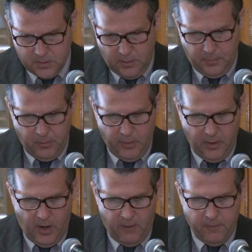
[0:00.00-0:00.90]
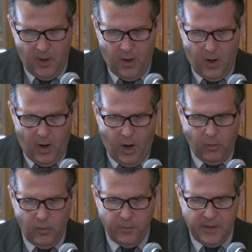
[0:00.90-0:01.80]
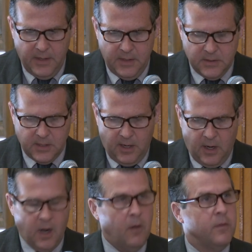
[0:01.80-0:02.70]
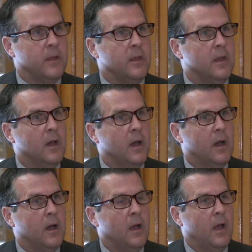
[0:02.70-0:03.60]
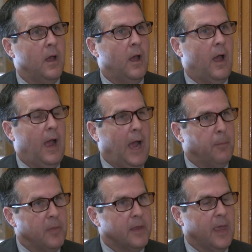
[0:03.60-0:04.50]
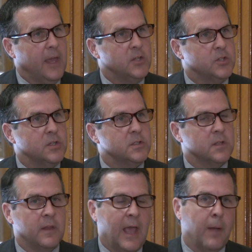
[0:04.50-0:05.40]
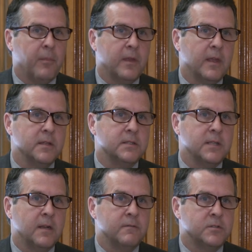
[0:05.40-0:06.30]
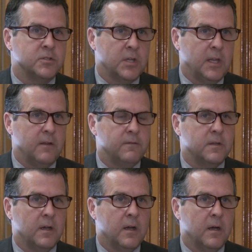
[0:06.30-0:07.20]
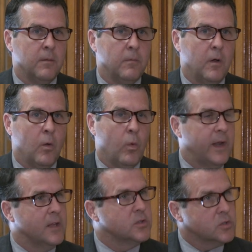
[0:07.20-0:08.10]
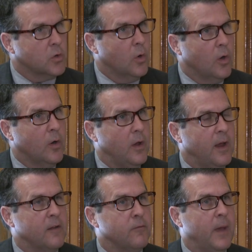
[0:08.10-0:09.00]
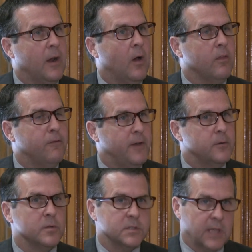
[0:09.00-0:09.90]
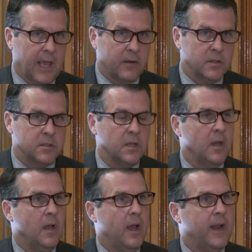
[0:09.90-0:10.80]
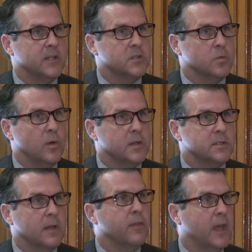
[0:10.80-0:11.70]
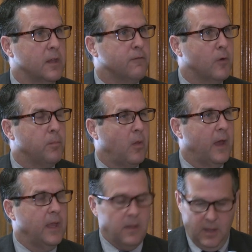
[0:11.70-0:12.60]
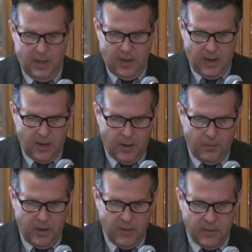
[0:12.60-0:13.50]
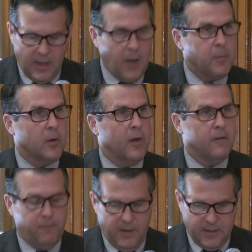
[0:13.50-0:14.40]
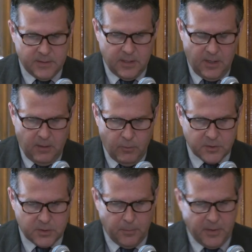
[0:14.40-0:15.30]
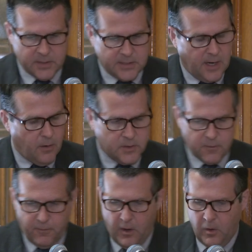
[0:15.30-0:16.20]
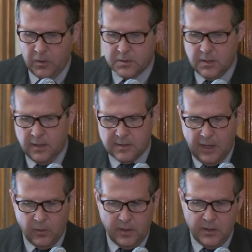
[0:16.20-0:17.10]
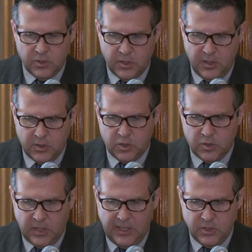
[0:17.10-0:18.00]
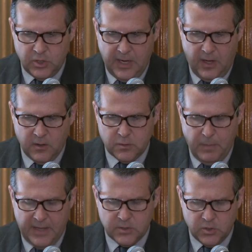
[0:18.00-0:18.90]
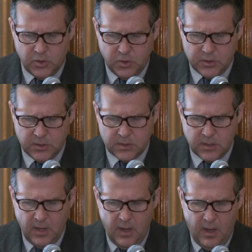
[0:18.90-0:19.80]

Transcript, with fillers: So let me read off. All of these are the uh, applications and the applicants that have achieved um, a winning score and have met all the federal standards. And I just want to say thank you for applying. Um, and the ARPA Grant Fund's uh, recipients are as follows Adult and Teen, Teen Challenge, Massachusetts.